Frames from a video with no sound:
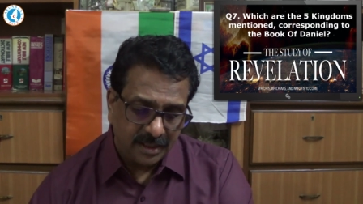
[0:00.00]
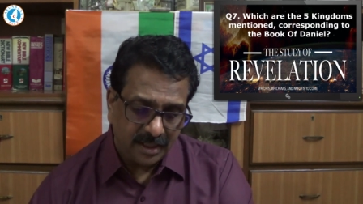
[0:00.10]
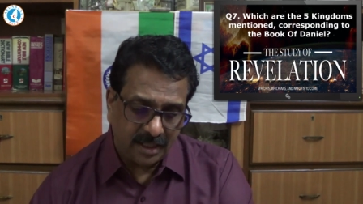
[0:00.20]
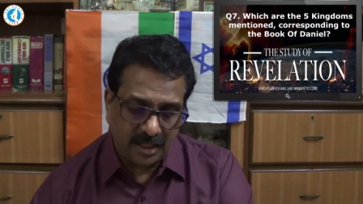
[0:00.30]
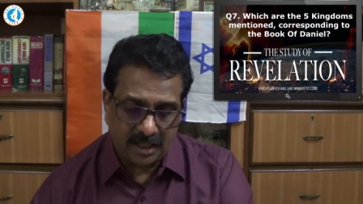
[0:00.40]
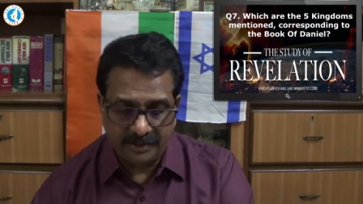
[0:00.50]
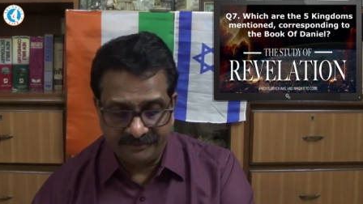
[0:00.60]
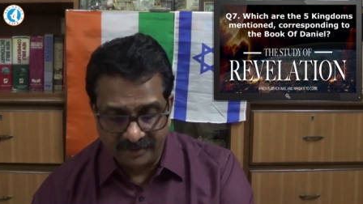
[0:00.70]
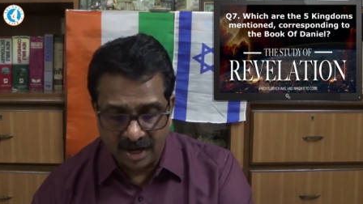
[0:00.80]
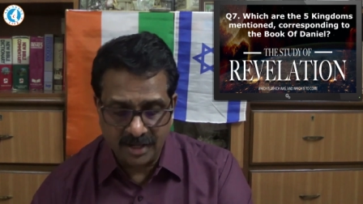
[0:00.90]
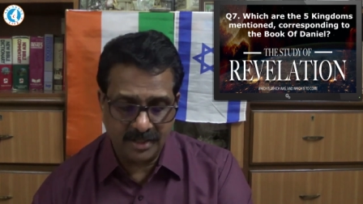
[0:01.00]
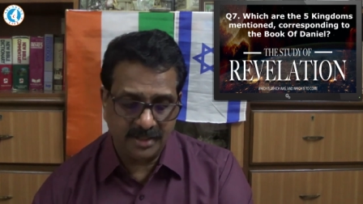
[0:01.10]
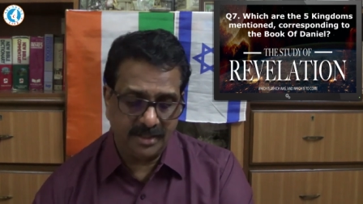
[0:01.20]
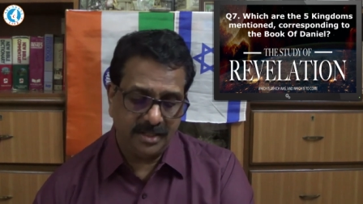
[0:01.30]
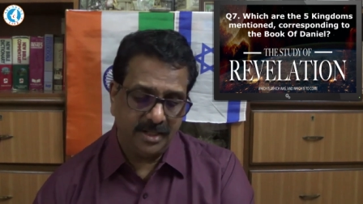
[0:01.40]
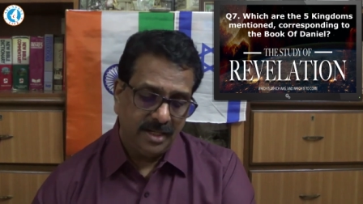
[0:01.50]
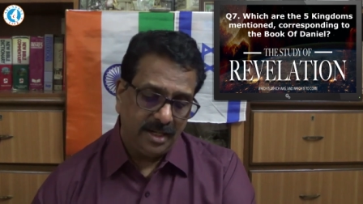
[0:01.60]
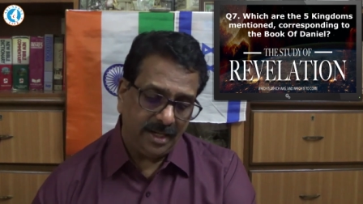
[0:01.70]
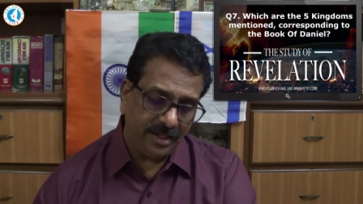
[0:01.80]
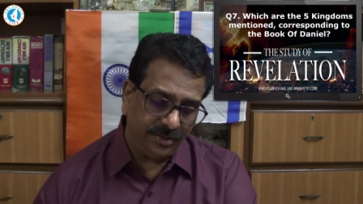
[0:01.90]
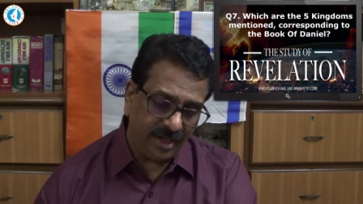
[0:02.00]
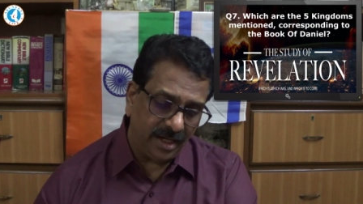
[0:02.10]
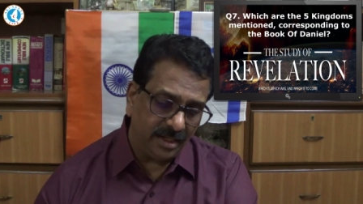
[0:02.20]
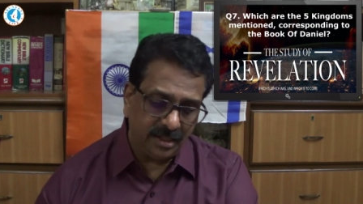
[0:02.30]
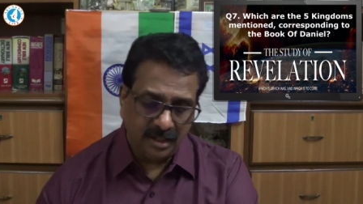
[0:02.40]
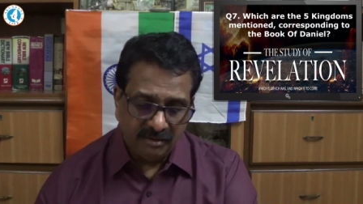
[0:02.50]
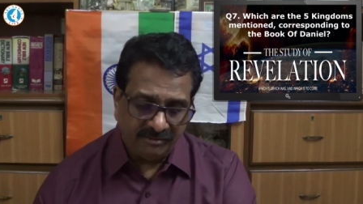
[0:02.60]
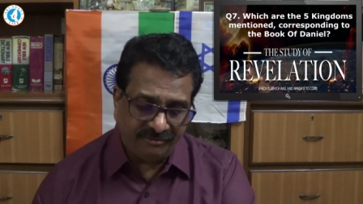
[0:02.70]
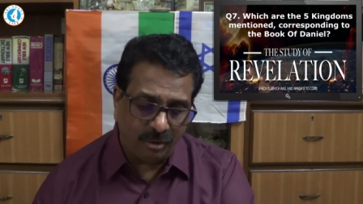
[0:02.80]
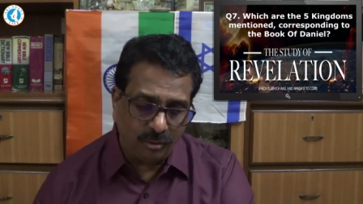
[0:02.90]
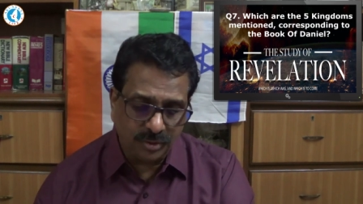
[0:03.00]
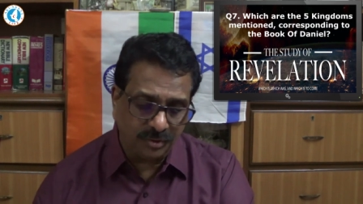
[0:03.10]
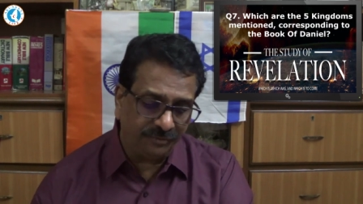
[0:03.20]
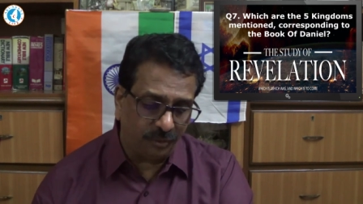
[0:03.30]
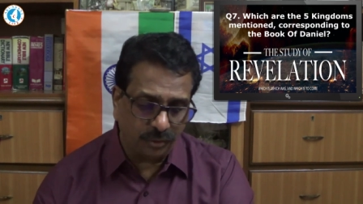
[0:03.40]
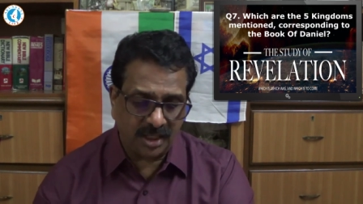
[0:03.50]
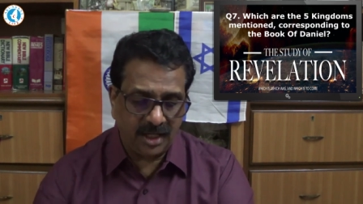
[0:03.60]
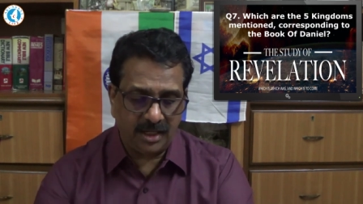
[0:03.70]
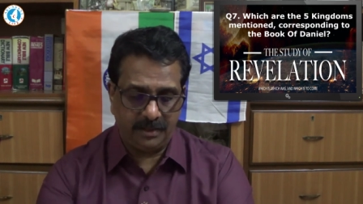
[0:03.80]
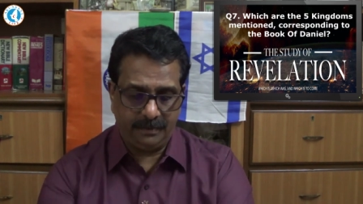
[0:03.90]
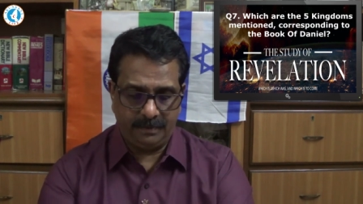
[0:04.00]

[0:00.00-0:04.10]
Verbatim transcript: uh, 1 and then 4 to 14